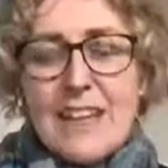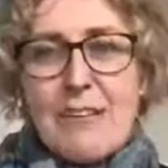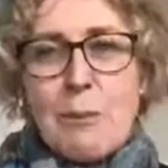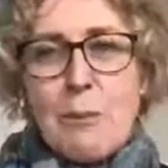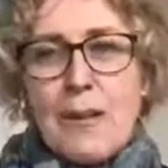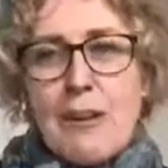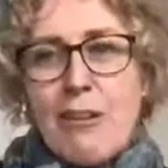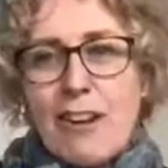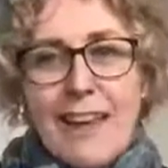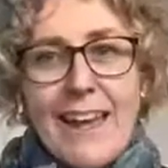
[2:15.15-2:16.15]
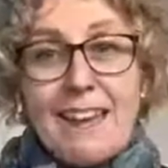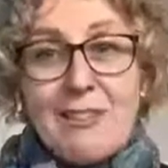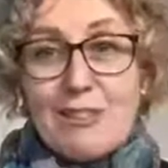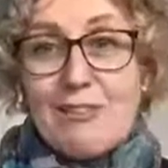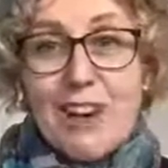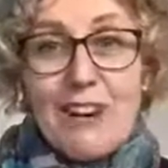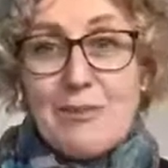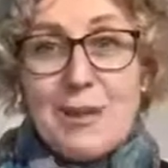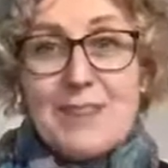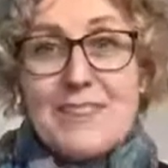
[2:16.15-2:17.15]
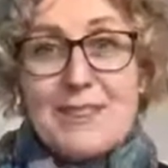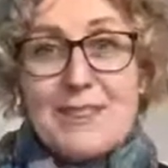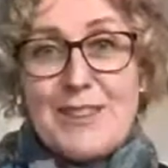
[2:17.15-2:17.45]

that we are allowed 5 minutes of